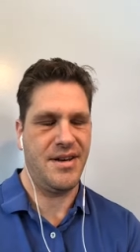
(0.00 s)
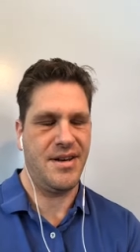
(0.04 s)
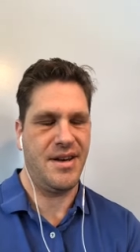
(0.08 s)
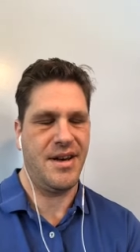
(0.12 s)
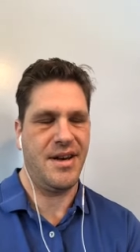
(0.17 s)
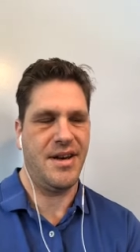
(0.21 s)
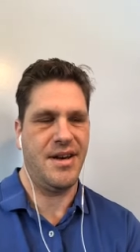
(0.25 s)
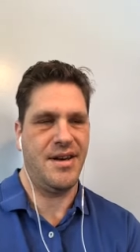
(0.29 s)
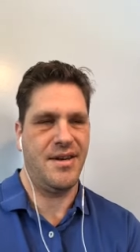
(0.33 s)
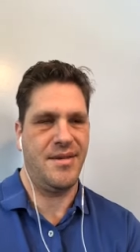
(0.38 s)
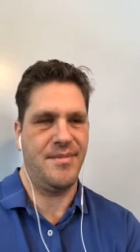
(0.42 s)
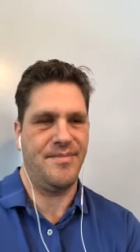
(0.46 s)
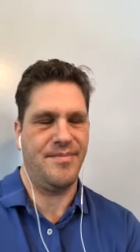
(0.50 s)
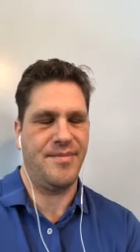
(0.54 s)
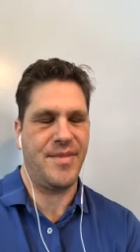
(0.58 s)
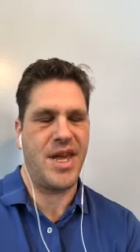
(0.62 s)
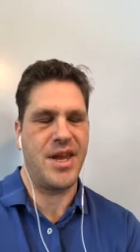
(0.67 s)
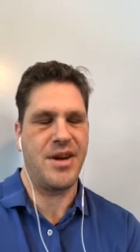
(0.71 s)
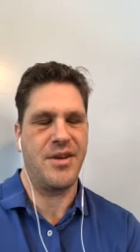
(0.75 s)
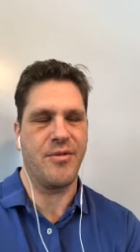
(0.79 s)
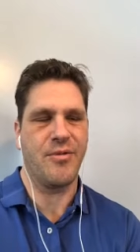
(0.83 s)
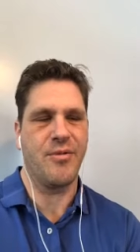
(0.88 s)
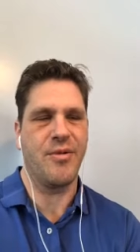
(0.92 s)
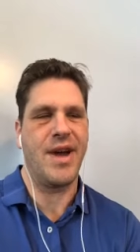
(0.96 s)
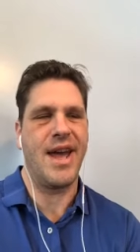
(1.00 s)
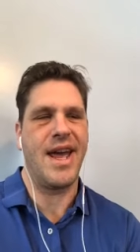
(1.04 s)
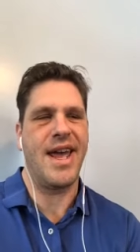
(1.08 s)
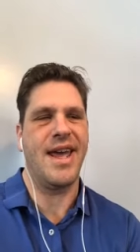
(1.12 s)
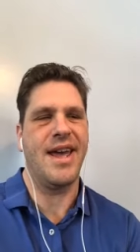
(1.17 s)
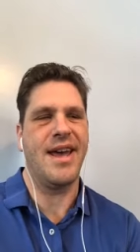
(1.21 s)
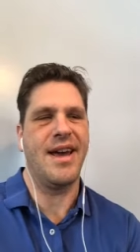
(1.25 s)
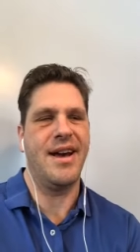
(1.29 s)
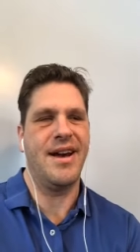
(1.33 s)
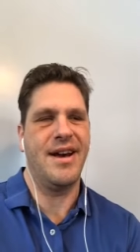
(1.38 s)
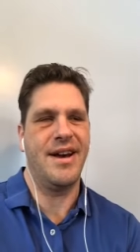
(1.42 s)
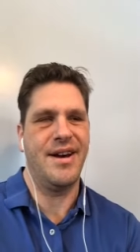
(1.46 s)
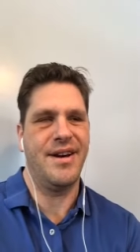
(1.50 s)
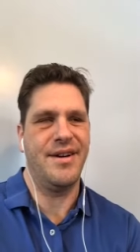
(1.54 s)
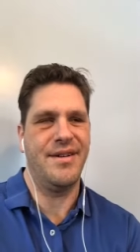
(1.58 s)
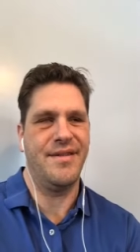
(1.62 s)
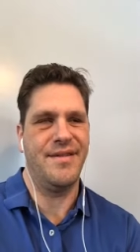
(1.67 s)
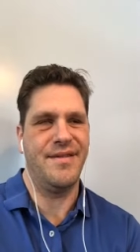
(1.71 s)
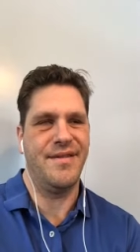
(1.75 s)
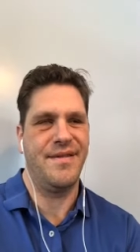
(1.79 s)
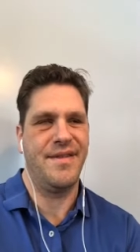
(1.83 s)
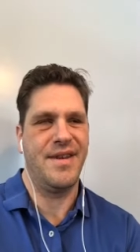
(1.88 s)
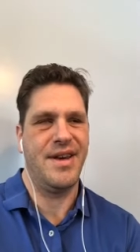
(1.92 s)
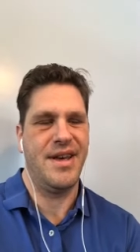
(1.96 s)
an array
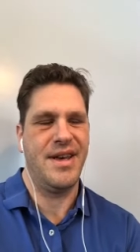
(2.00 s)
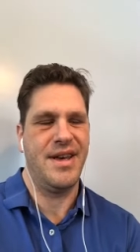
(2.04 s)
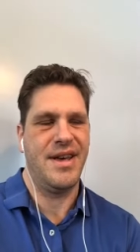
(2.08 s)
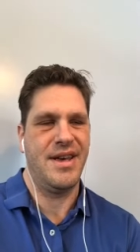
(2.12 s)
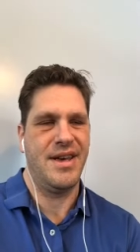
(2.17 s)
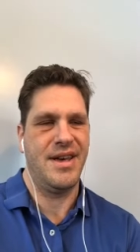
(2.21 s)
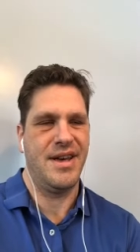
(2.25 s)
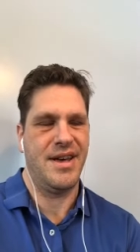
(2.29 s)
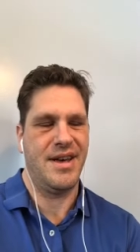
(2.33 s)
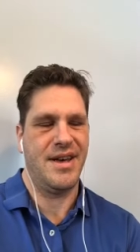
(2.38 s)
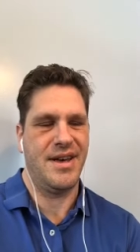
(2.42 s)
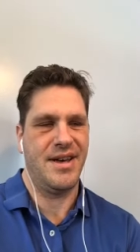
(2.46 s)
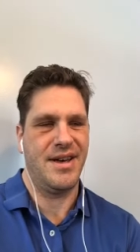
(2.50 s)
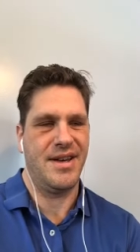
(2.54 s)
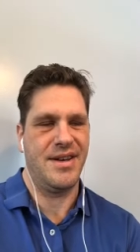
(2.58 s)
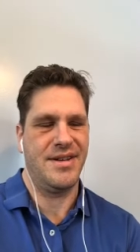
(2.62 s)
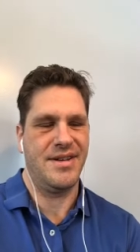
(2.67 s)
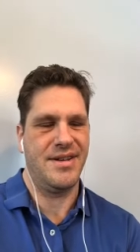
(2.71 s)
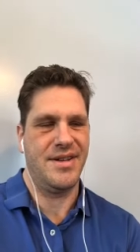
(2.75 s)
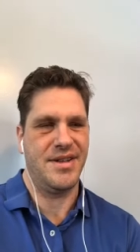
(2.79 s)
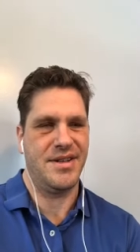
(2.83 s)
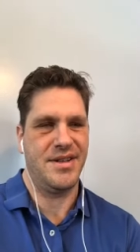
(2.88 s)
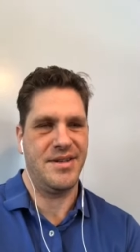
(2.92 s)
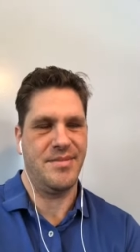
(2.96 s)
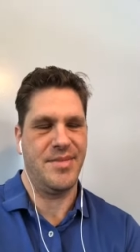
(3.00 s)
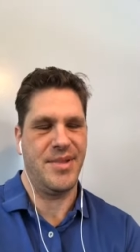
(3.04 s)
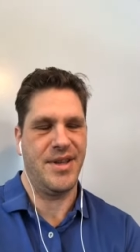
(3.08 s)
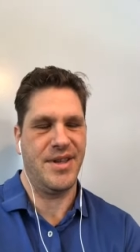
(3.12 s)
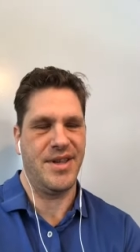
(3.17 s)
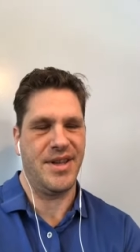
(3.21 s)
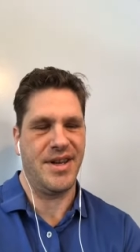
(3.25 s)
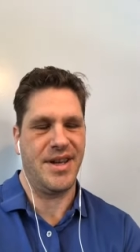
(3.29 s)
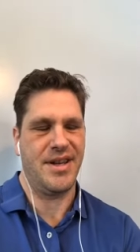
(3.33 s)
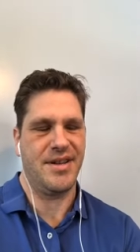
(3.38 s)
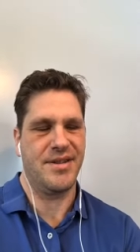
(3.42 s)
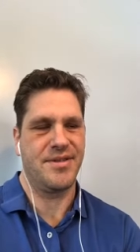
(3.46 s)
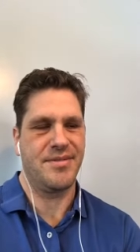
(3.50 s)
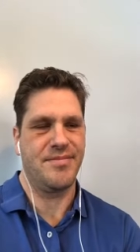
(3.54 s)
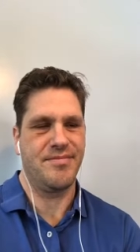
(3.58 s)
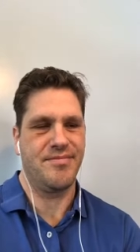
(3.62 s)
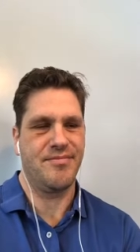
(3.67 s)
of disabilities.